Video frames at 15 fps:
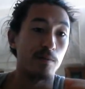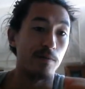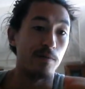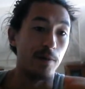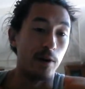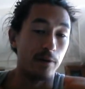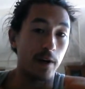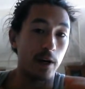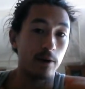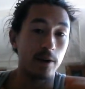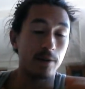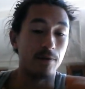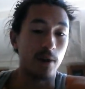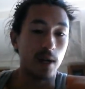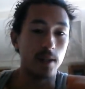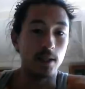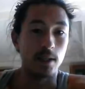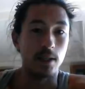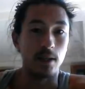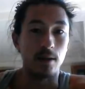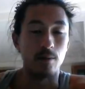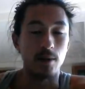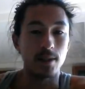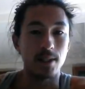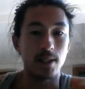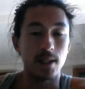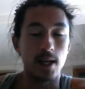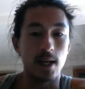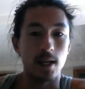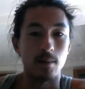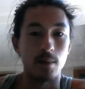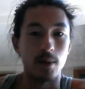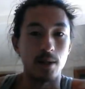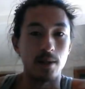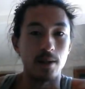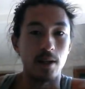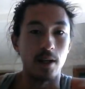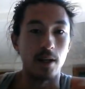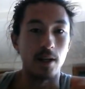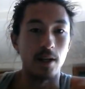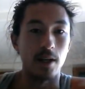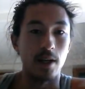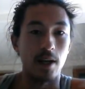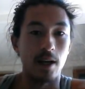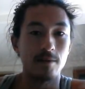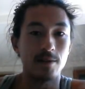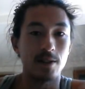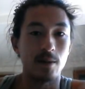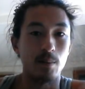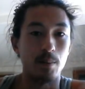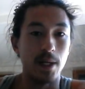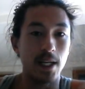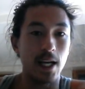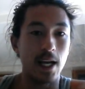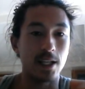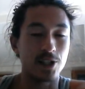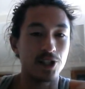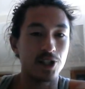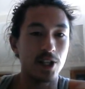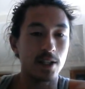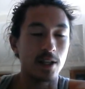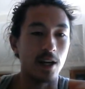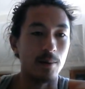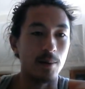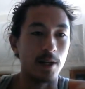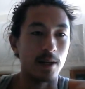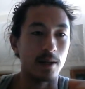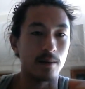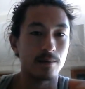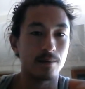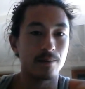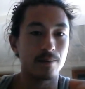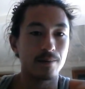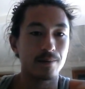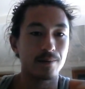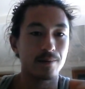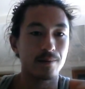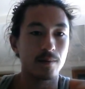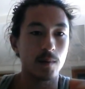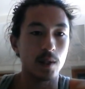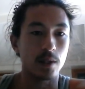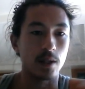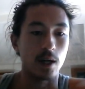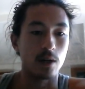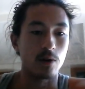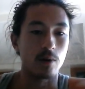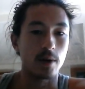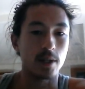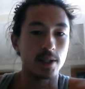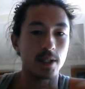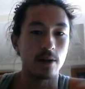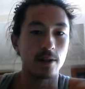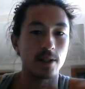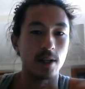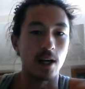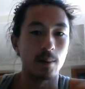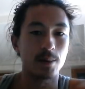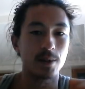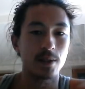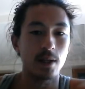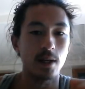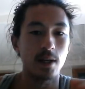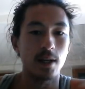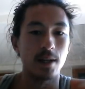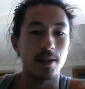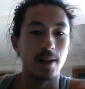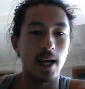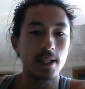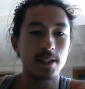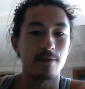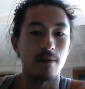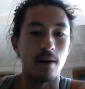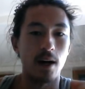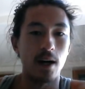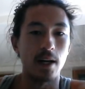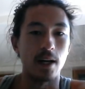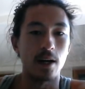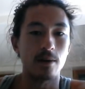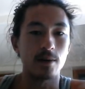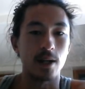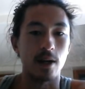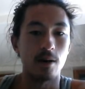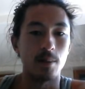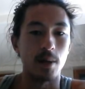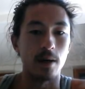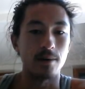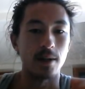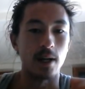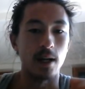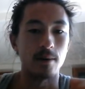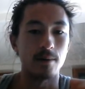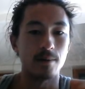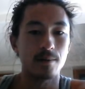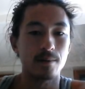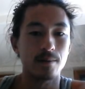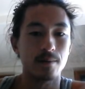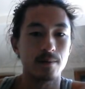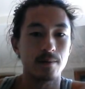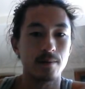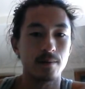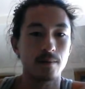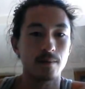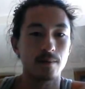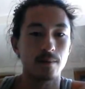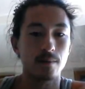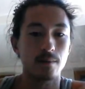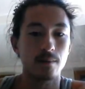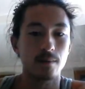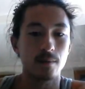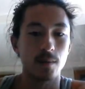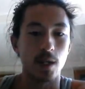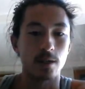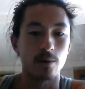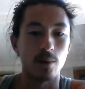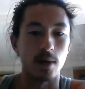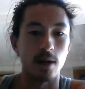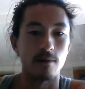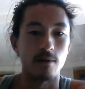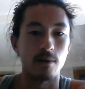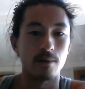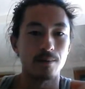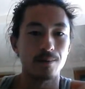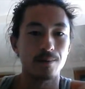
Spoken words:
They're very flooded, once again, but they have some big-ass shit coming. Yeah, Goring Ceratops. That's fine, I don't care about that. That's whatever.